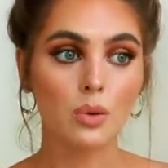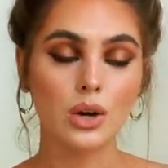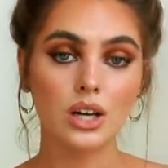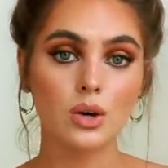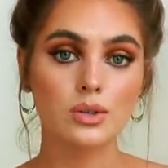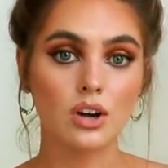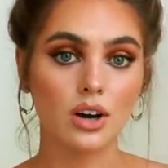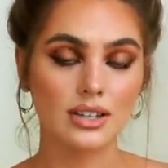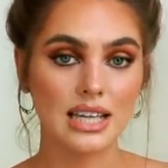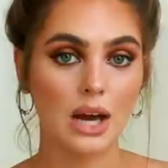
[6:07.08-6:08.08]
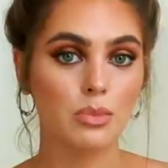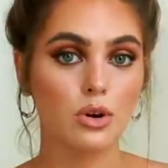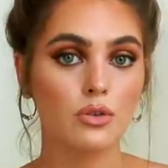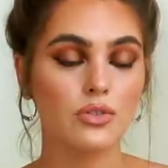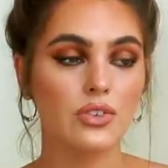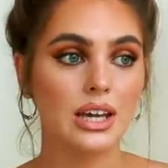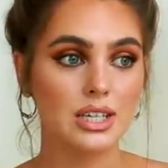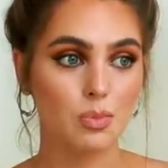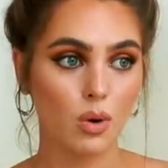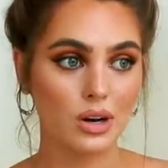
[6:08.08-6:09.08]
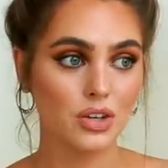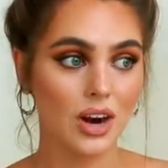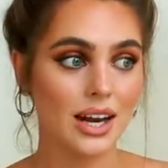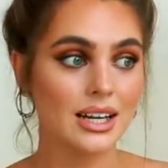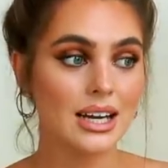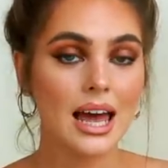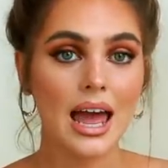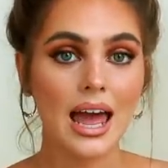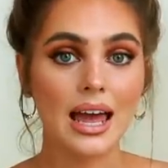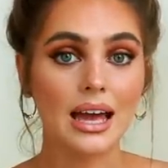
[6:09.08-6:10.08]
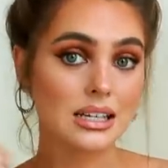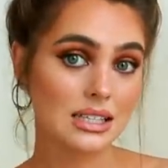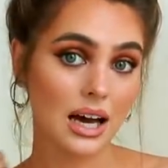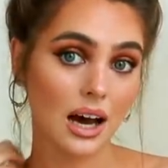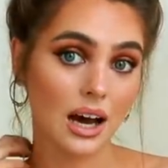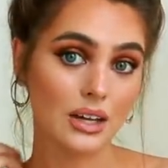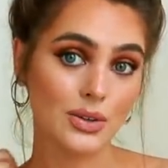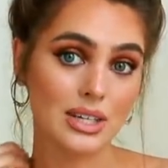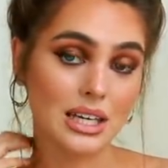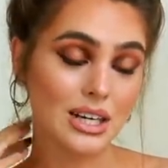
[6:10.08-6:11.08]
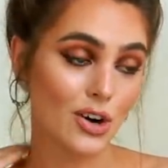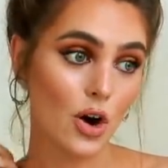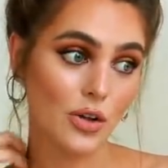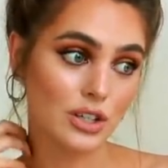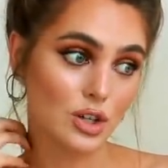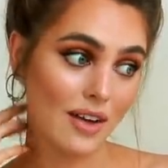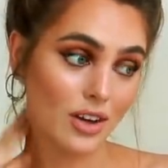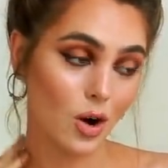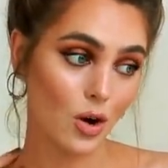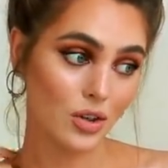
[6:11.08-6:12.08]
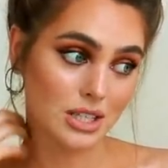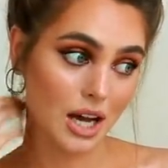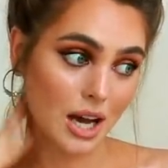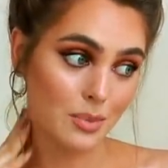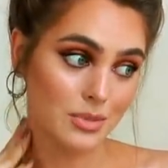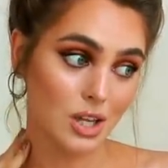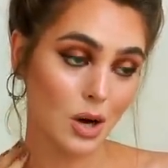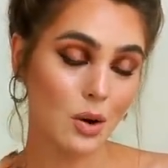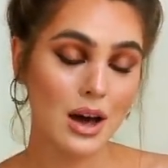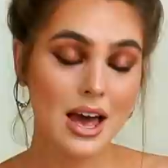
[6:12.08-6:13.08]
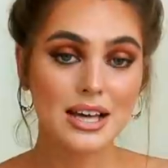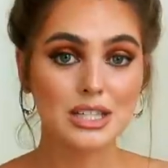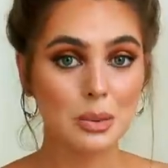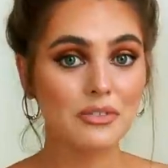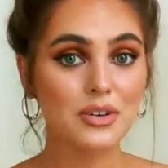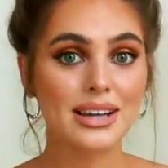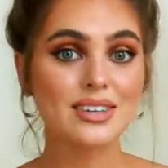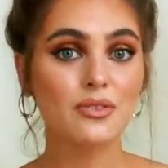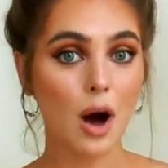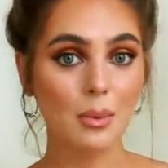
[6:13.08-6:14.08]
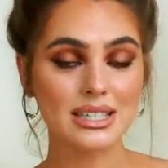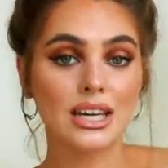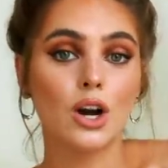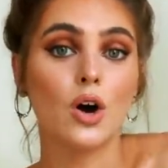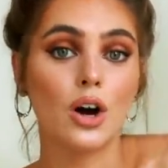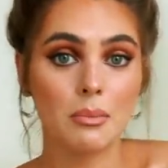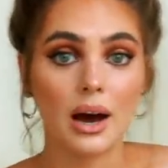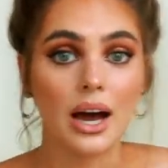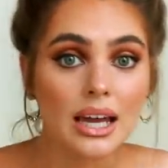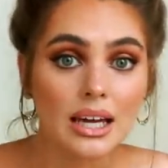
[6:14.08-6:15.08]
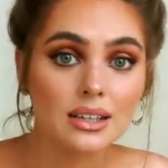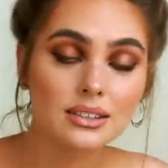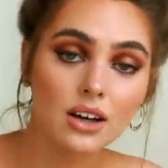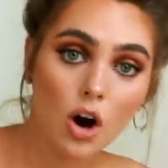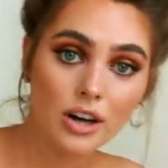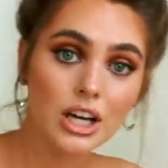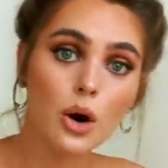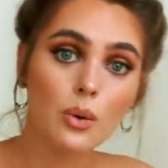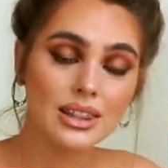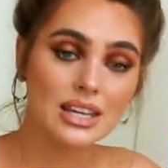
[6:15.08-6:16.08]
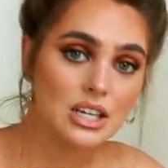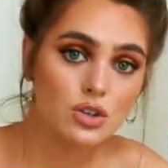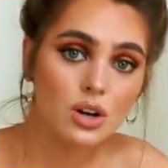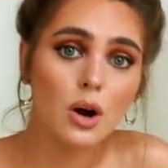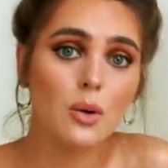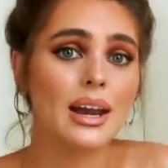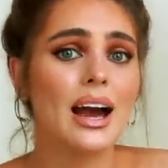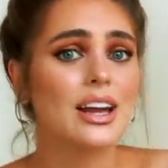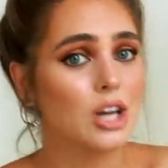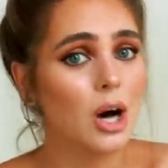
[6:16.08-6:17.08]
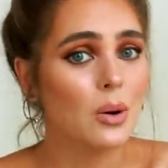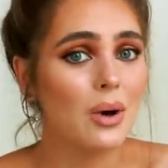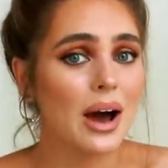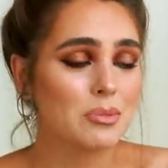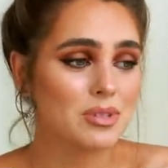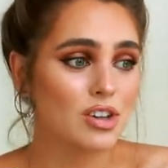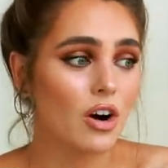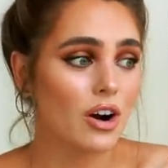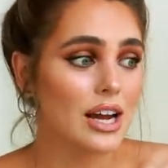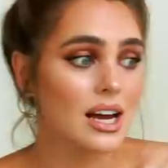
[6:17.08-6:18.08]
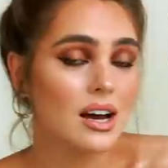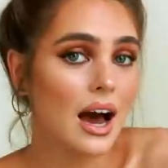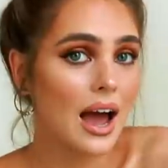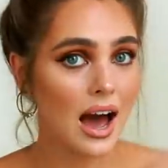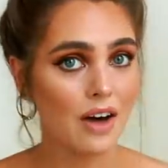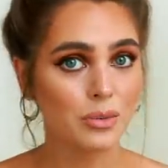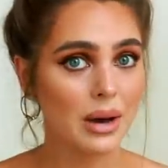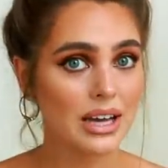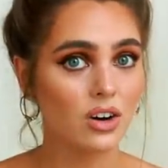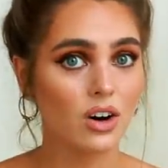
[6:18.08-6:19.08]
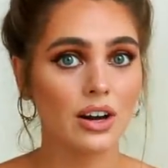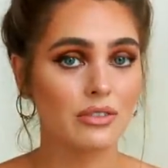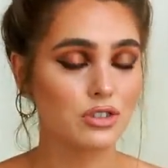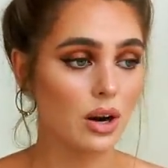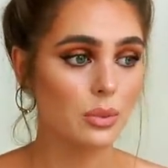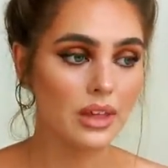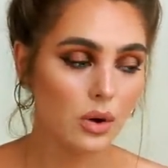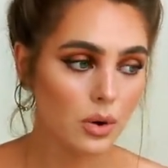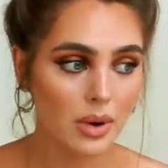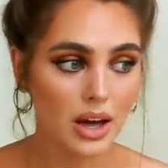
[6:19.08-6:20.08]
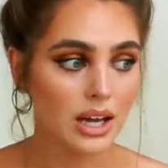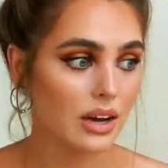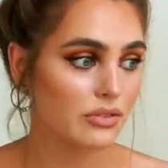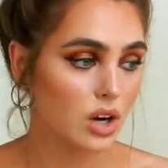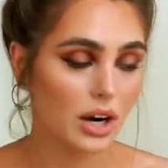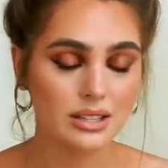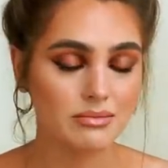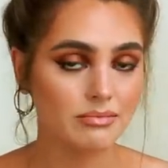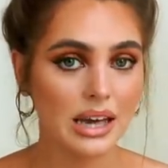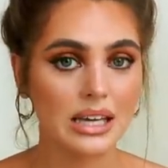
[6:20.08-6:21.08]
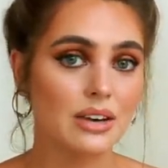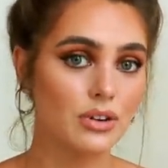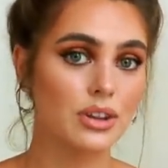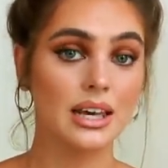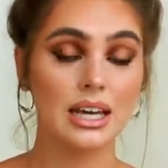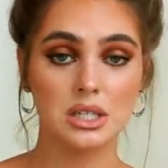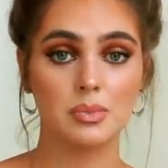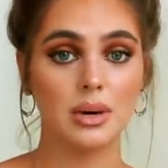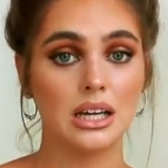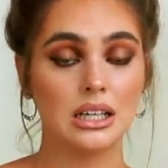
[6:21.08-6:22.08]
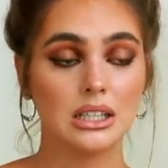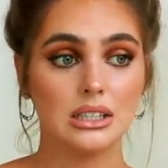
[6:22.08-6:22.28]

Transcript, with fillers: my windows are not soundproof. It is pouring rain and uh, you can hear all the traffic all the time. So some of you guys have commented on my audio in the intro and I know, I'm sorry. I have a mic on, I've tried without a mic, I've tried many different things, but